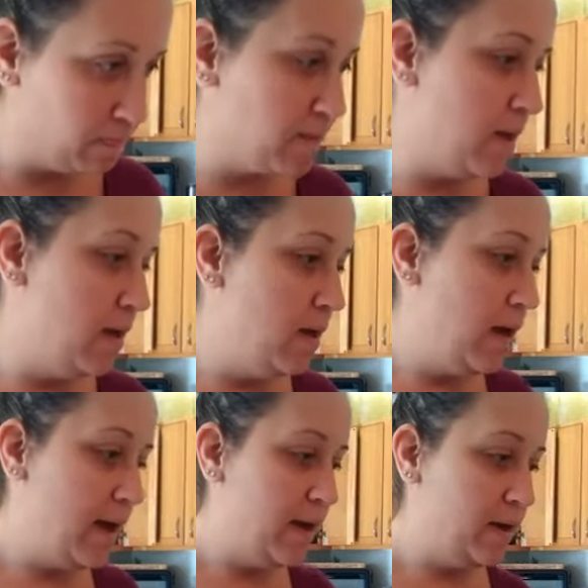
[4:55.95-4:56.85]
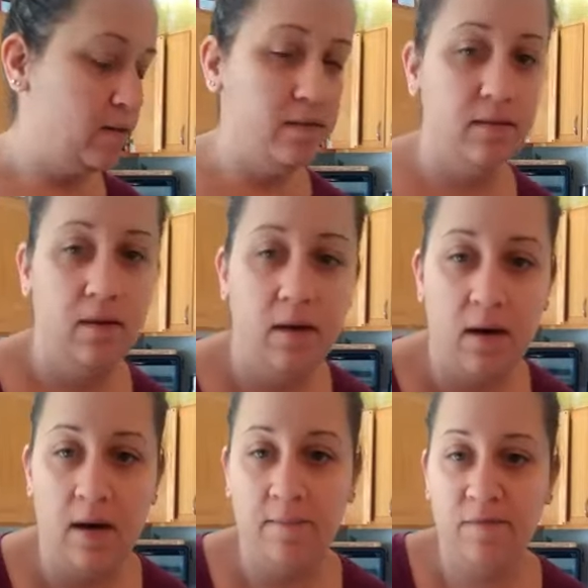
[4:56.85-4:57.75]
Daddy. And
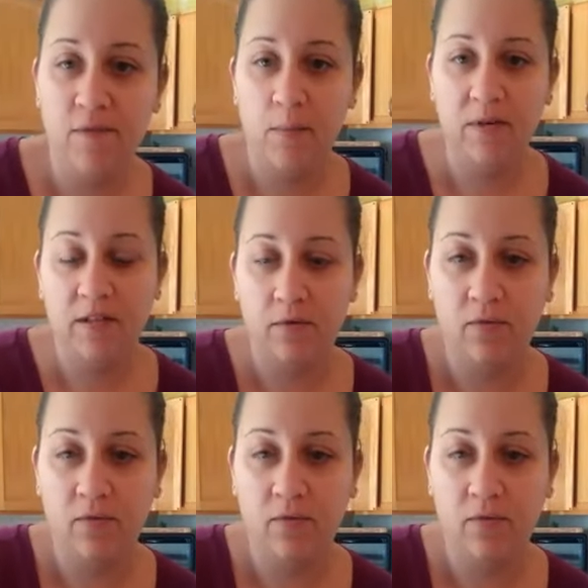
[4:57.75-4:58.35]
um, from what the